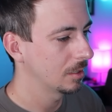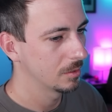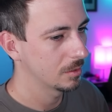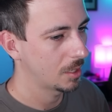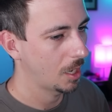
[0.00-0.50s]

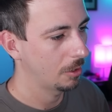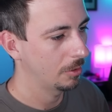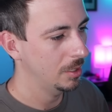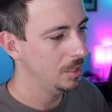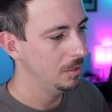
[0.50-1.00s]

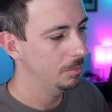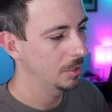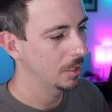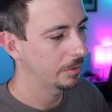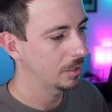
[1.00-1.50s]
Scary, but
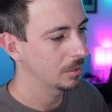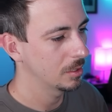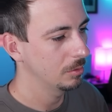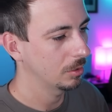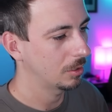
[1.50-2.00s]
nothing
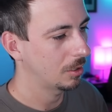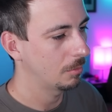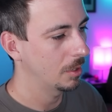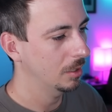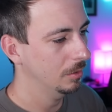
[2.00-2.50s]
too
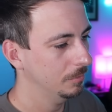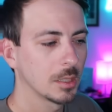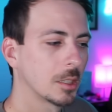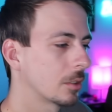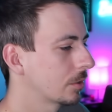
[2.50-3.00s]
alarming. A
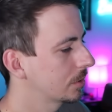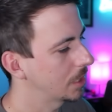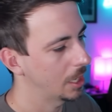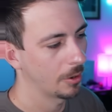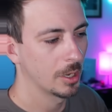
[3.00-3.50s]
little
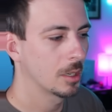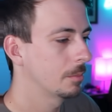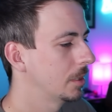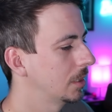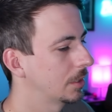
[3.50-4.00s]
scarier,
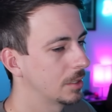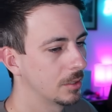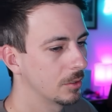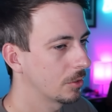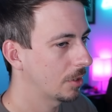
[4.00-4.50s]
but nothing
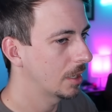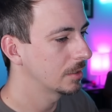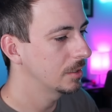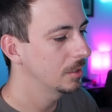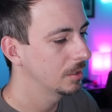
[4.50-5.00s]
too
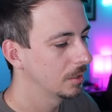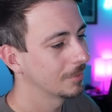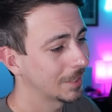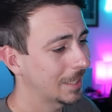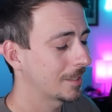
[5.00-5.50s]
crazy.
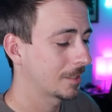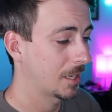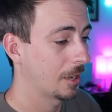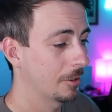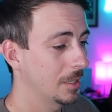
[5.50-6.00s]
Less
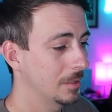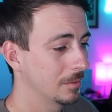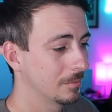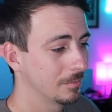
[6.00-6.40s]
scary.